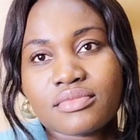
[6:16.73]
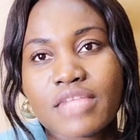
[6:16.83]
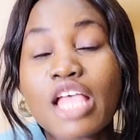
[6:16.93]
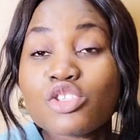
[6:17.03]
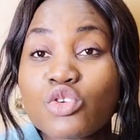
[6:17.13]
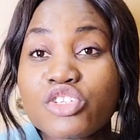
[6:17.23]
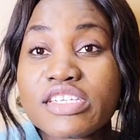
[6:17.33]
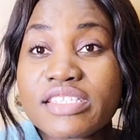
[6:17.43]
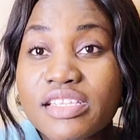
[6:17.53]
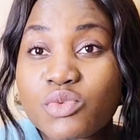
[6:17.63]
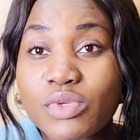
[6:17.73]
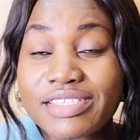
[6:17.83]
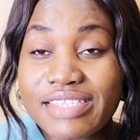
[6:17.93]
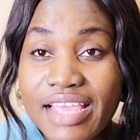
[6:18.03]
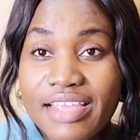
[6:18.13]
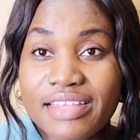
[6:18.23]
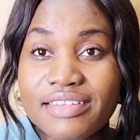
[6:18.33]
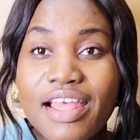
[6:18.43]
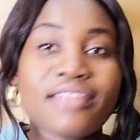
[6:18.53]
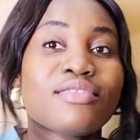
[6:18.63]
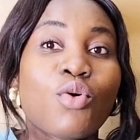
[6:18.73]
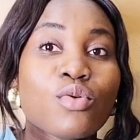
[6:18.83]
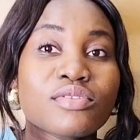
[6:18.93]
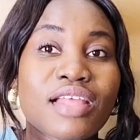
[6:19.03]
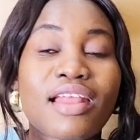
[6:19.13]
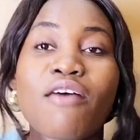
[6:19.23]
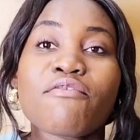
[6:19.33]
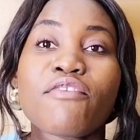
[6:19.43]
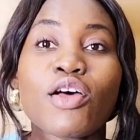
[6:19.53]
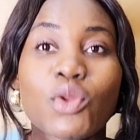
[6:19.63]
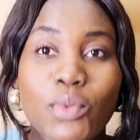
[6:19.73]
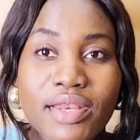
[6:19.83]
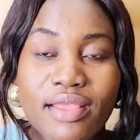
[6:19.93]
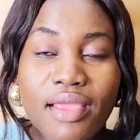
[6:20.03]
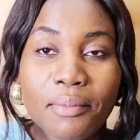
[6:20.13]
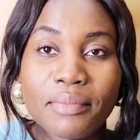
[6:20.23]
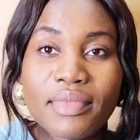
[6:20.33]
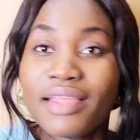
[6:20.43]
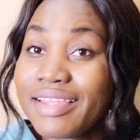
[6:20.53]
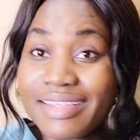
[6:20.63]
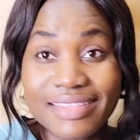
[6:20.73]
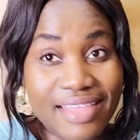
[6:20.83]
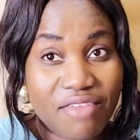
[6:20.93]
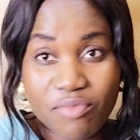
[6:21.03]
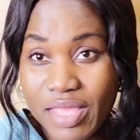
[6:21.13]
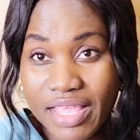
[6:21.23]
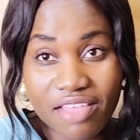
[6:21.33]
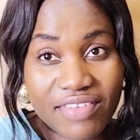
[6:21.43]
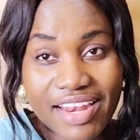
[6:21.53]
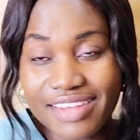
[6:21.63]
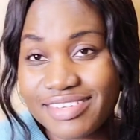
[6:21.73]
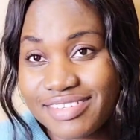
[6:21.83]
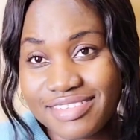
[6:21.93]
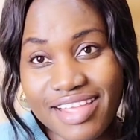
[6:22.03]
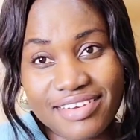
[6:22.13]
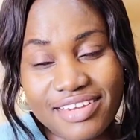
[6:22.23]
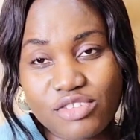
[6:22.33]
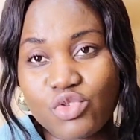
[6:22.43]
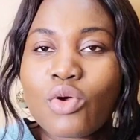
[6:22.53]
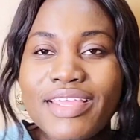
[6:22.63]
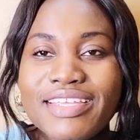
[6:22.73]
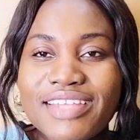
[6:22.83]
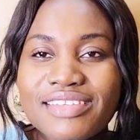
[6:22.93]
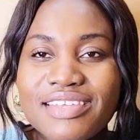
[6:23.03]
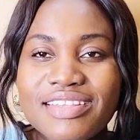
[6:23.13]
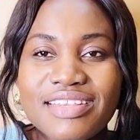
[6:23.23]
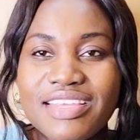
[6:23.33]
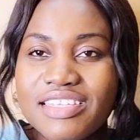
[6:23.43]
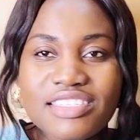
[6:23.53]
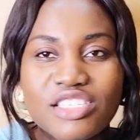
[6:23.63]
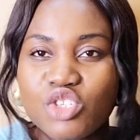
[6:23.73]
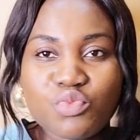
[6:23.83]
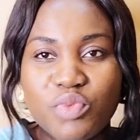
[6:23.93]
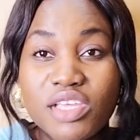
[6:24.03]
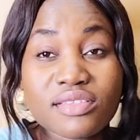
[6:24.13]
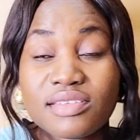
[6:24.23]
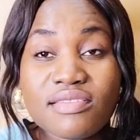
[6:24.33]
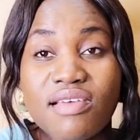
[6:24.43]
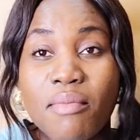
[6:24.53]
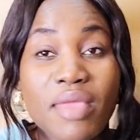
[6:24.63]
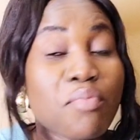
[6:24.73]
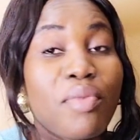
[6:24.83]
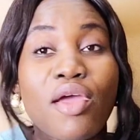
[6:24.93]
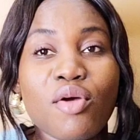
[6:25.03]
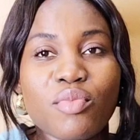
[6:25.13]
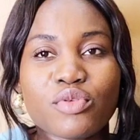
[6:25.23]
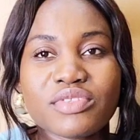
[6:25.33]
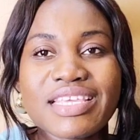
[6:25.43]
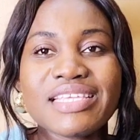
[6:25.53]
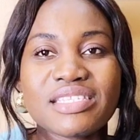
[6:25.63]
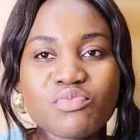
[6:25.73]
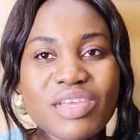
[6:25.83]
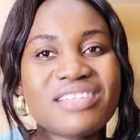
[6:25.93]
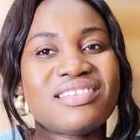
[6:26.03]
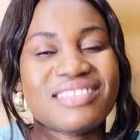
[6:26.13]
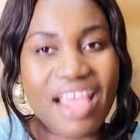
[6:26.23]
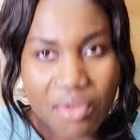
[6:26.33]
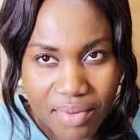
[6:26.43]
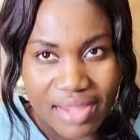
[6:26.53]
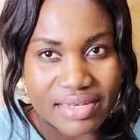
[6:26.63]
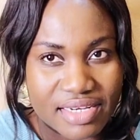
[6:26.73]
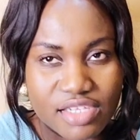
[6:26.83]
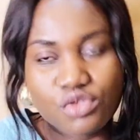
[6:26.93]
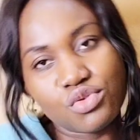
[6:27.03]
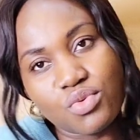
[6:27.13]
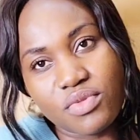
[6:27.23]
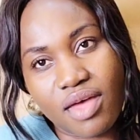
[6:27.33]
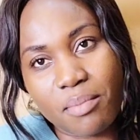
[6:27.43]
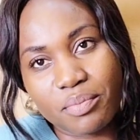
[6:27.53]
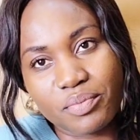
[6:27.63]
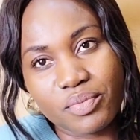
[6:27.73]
And so Jesus was saying that those that are following him, they've been given understanding. So he doesn't need to speak to them in parables. He speaks directly to them.